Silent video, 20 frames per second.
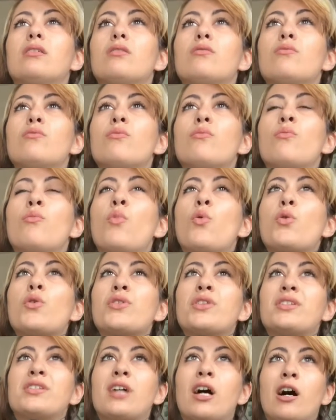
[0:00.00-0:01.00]
more
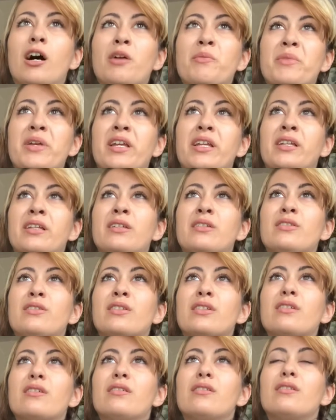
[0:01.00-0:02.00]
than time, it is
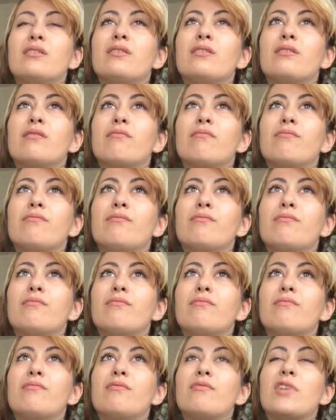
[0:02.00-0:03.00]

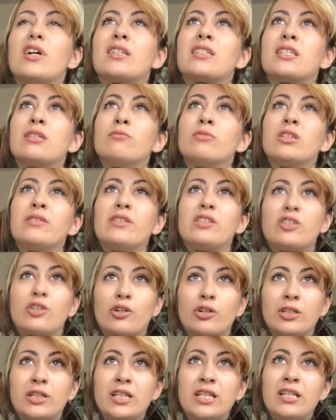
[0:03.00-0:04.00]
a symbol of
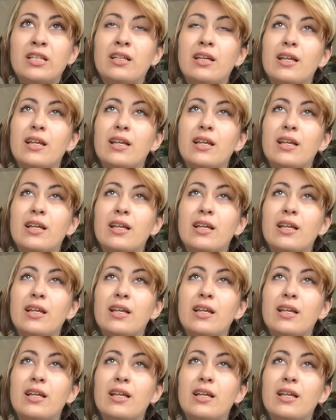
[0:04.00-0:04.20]
eternity,